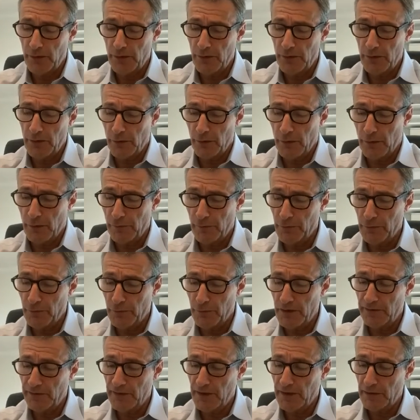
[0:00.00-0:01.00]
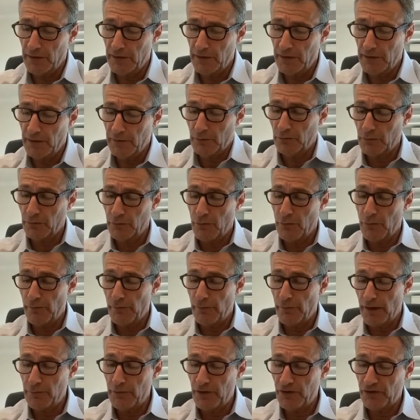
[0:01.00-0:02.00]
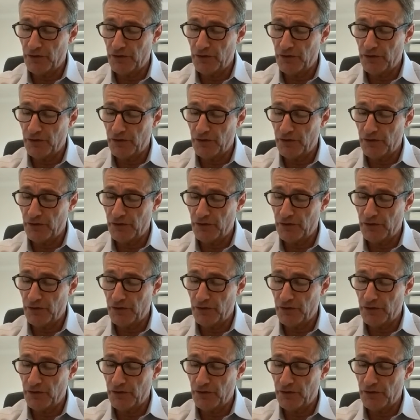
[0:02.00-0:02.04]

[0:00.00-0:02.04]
the listings through